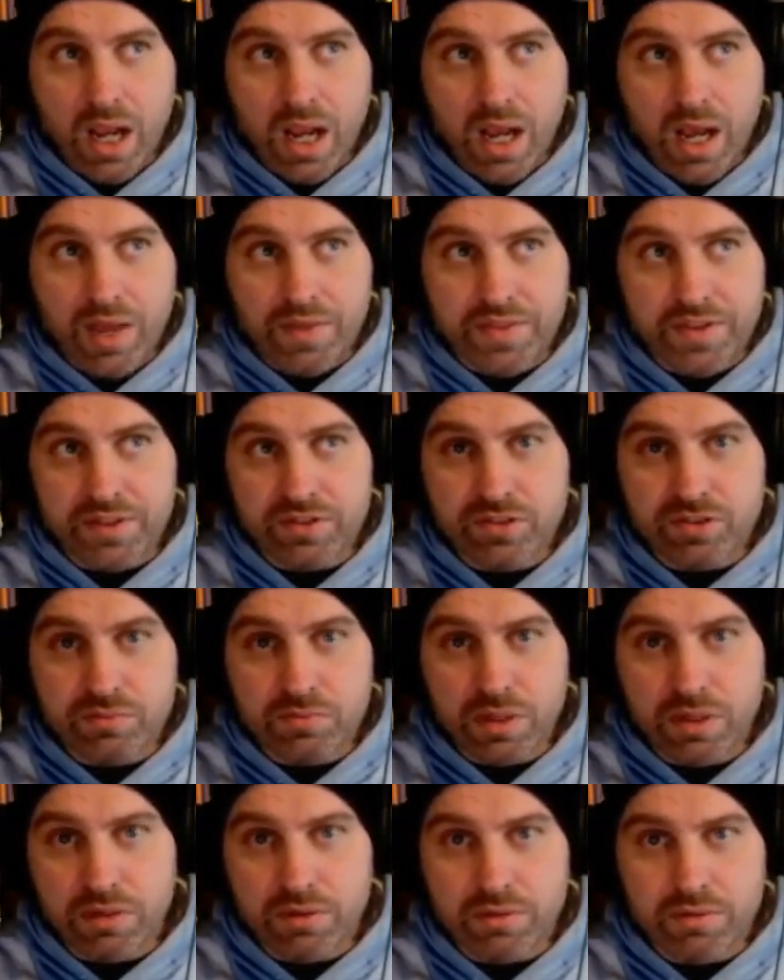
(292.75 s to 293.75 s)
I think
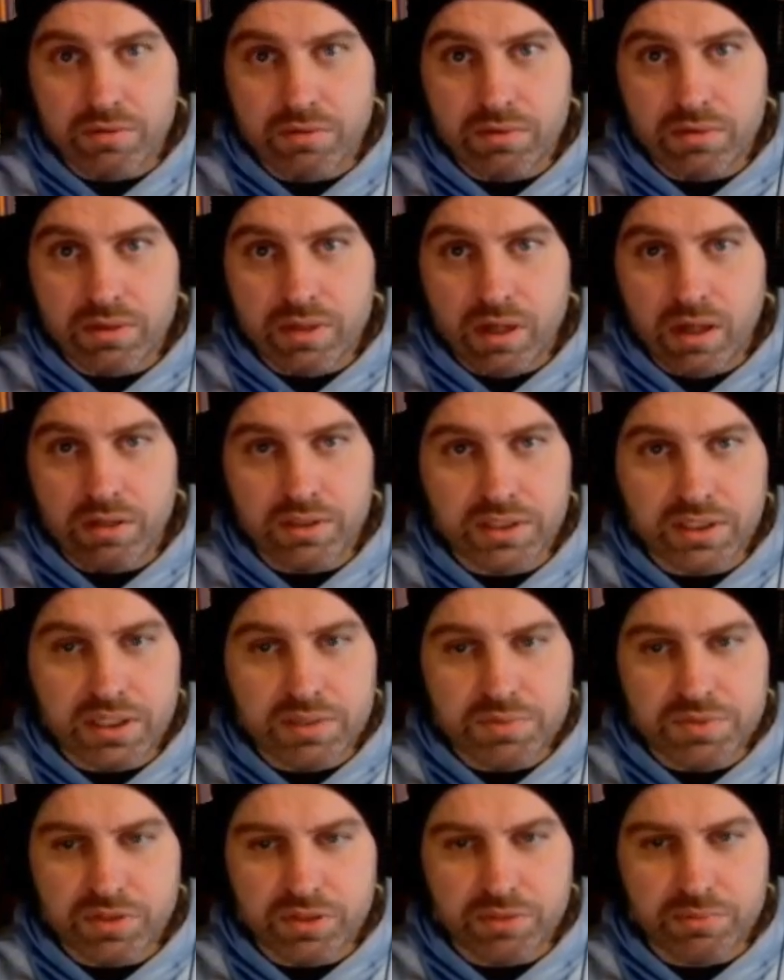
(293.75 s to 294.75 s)
tomorrow all the
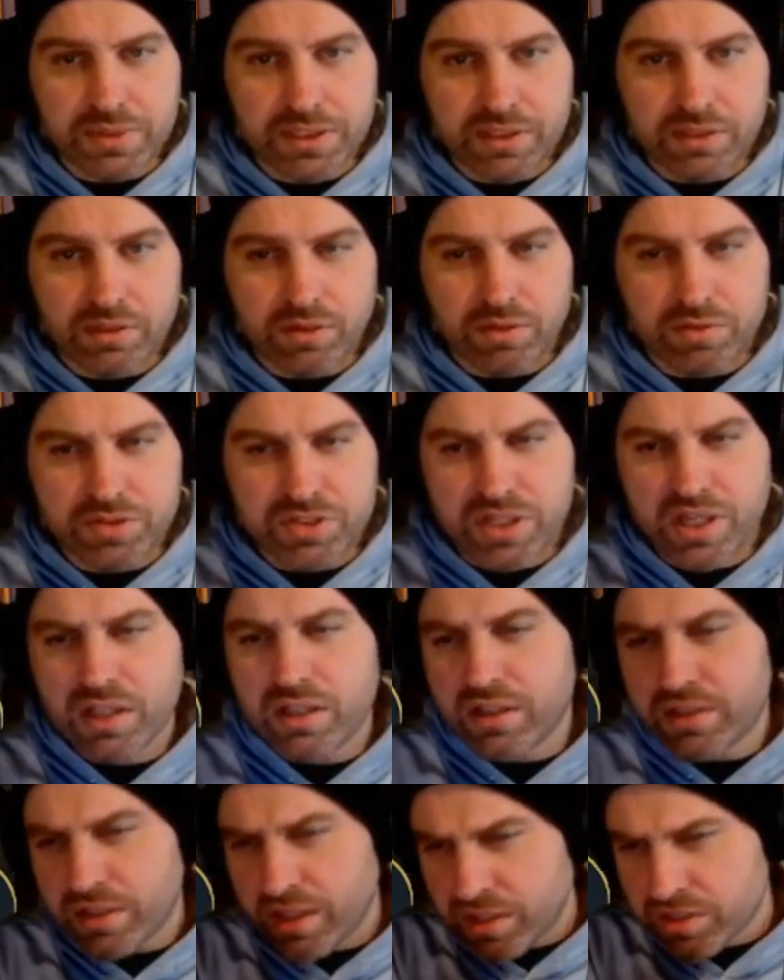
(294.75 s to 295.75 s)
keeps are going to be closed.
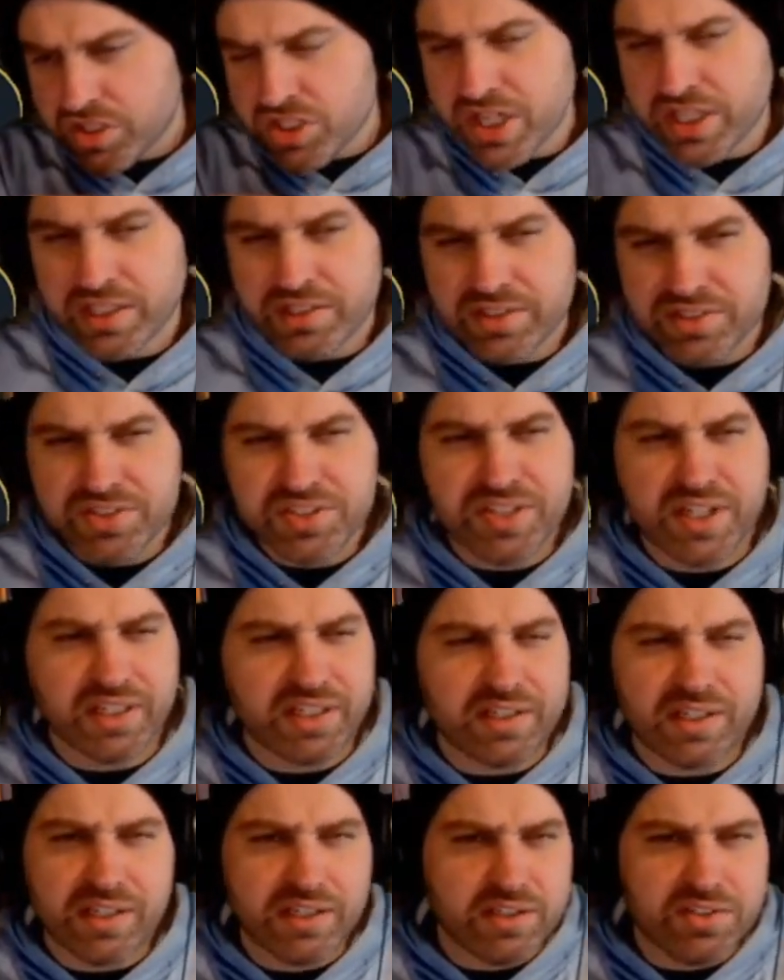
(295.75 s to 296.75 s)
I'll check in a
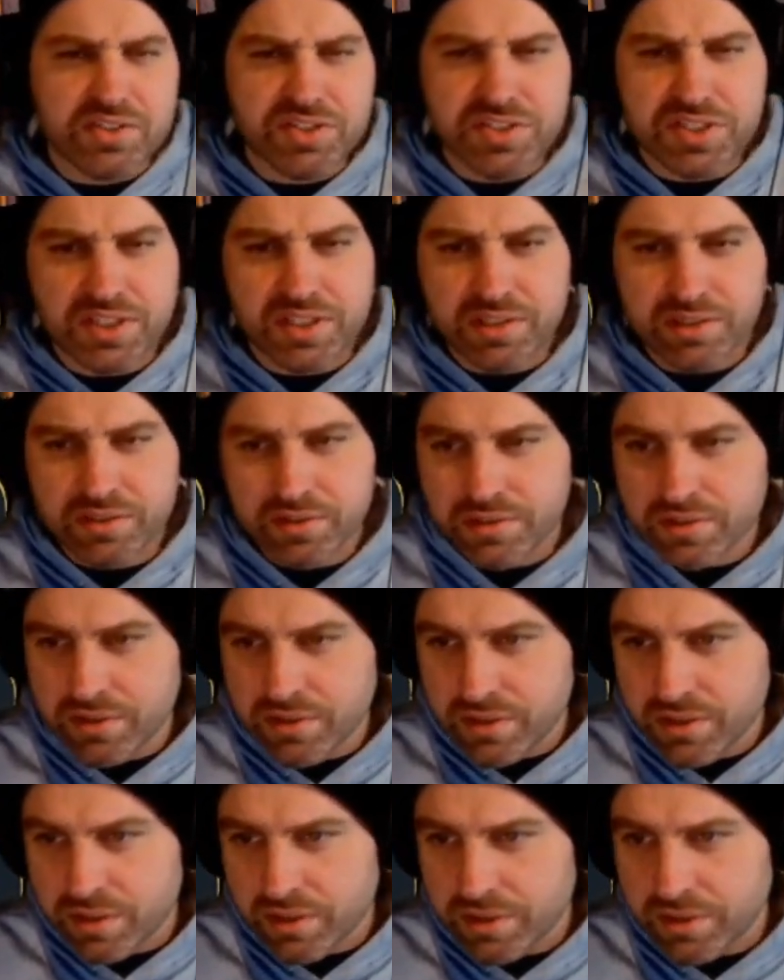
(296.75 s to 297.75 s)
second. I can see it
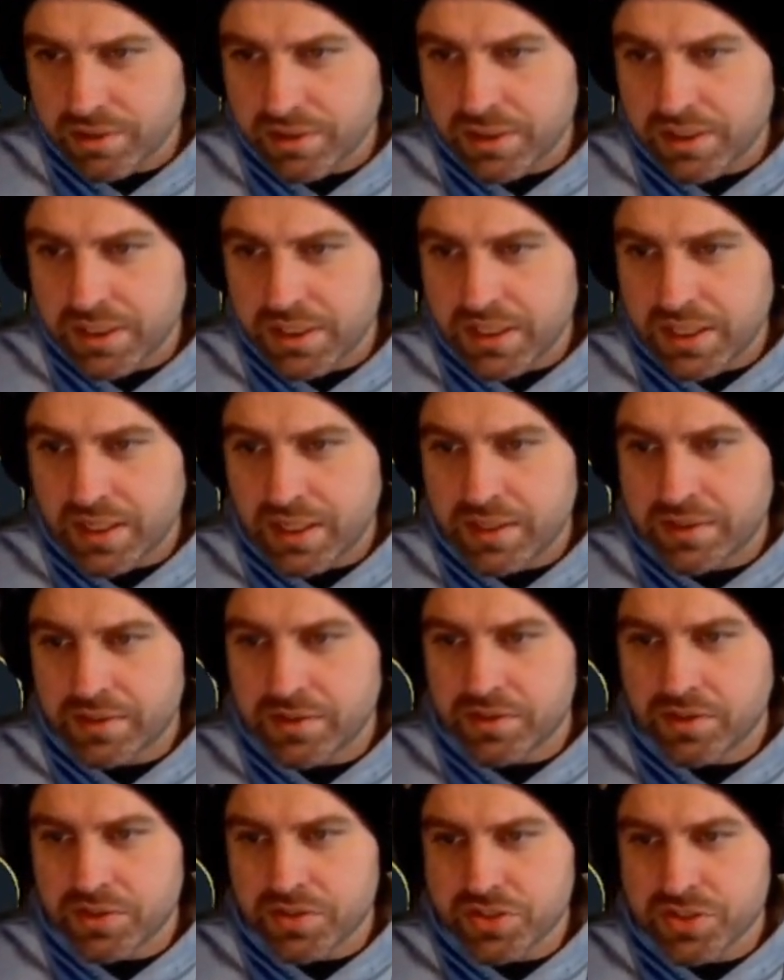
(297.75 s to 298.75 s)
in the
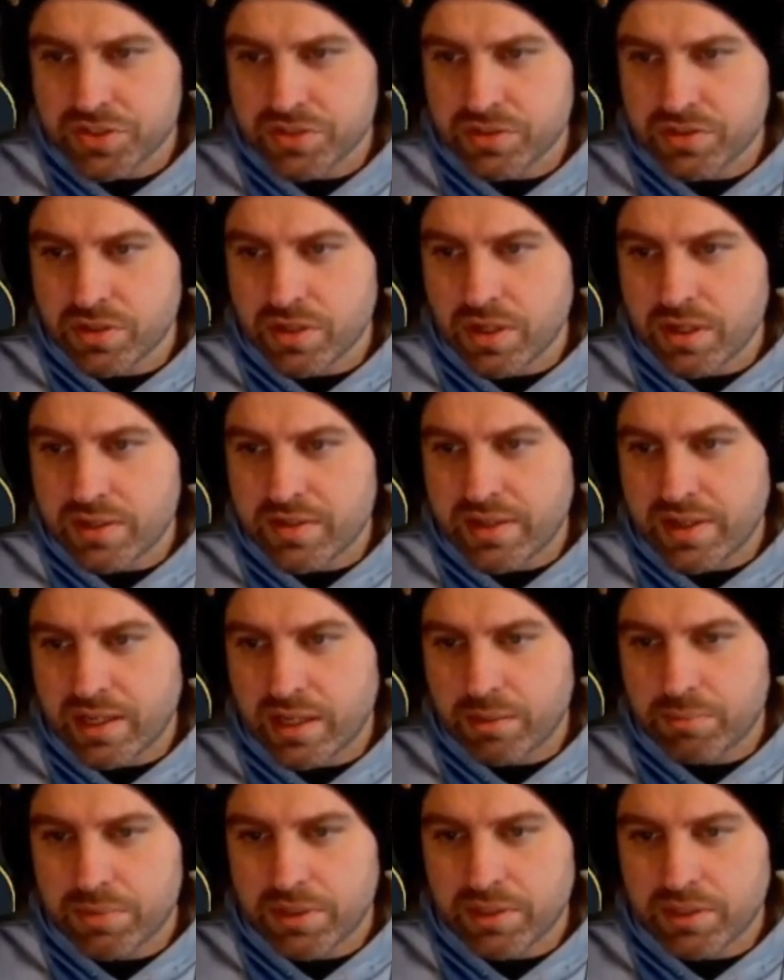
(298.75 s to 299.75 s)
dungeon
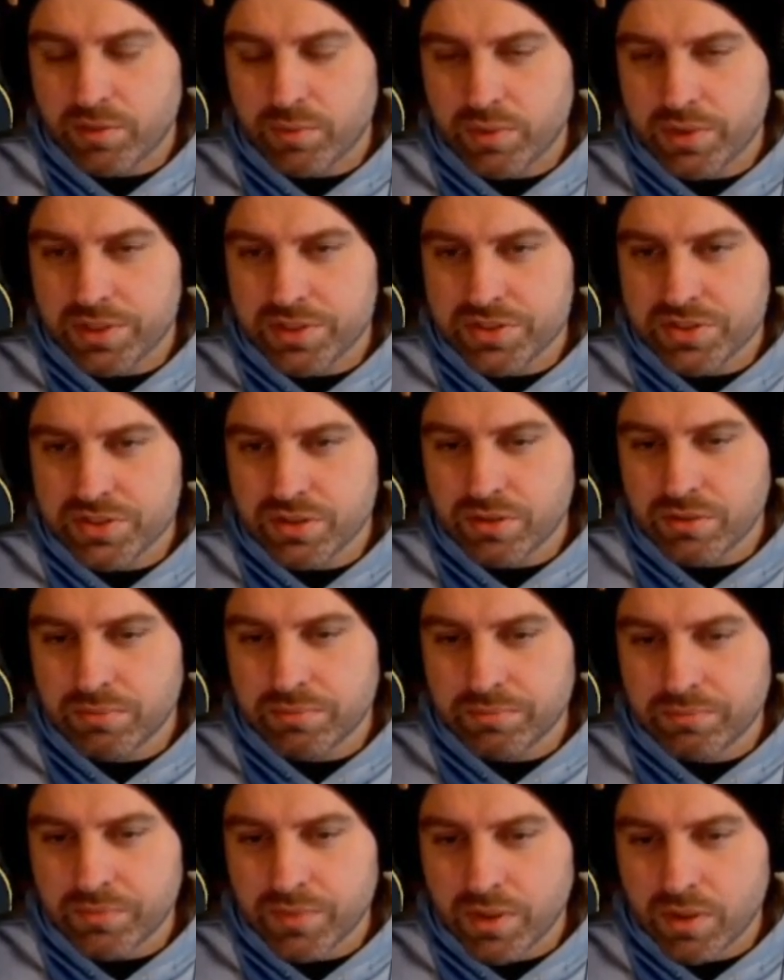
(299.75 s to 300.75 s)
tab anyway, so
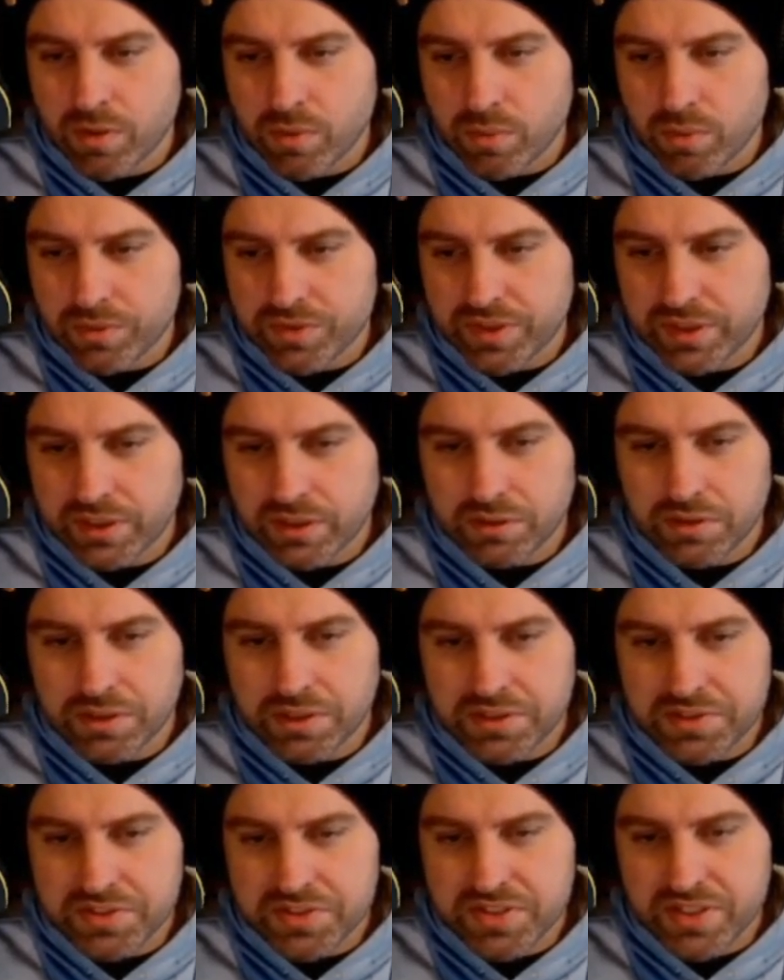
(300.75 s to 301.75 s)
we'll take a look
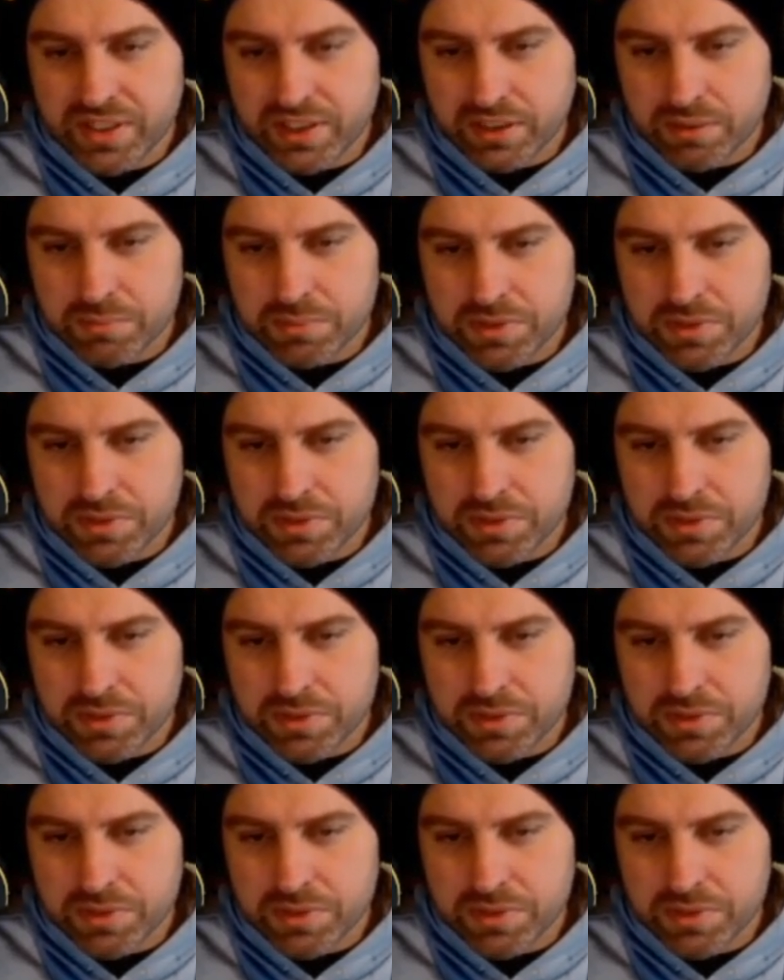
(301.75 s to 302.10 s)
in a second.